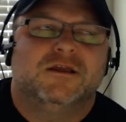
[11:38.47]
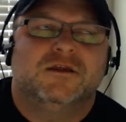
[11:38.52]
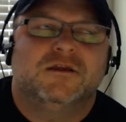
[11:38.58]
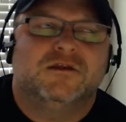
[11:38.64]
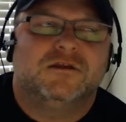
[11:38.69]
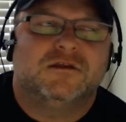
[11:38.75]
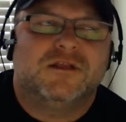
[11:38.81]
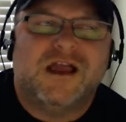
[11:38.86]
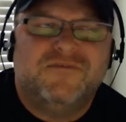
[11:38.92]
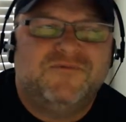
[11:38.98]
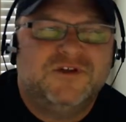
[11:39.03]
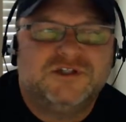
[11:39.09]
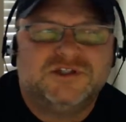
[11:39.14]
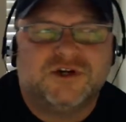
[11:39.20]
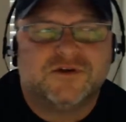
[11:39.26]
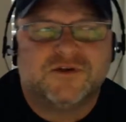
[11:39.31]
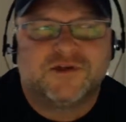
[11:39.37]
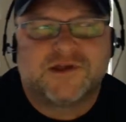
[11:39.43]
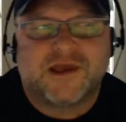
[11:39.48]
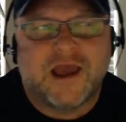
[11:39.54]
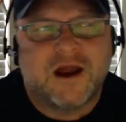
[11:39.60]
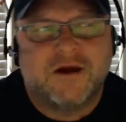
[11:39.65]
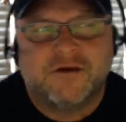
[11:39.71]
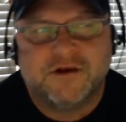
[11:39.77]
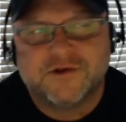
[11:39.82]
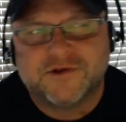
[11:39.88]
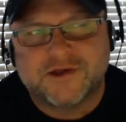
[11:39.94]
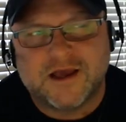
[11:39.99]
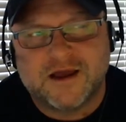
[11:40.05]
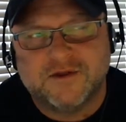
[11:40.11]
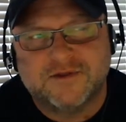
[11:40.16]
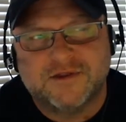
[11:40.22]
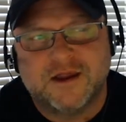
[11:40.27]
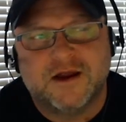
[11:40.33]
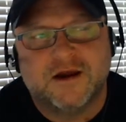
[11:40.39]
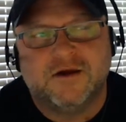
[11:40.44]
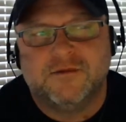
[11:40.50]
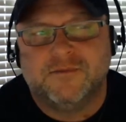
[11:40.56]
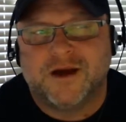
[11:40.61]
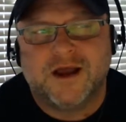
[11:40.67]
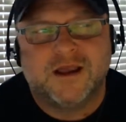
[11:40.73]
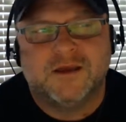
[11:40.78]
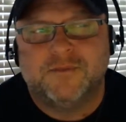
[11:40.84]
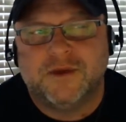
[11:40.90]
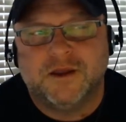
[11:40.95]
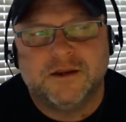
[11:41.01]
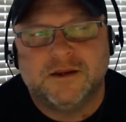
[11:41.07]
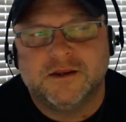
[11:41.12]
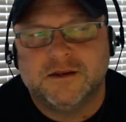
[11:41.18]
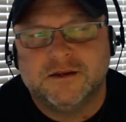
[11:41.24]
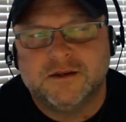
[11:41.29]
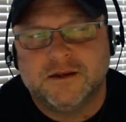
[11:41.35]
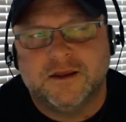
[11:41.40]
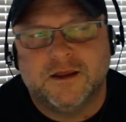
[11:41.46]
life insurance carriers out there, in my opinion,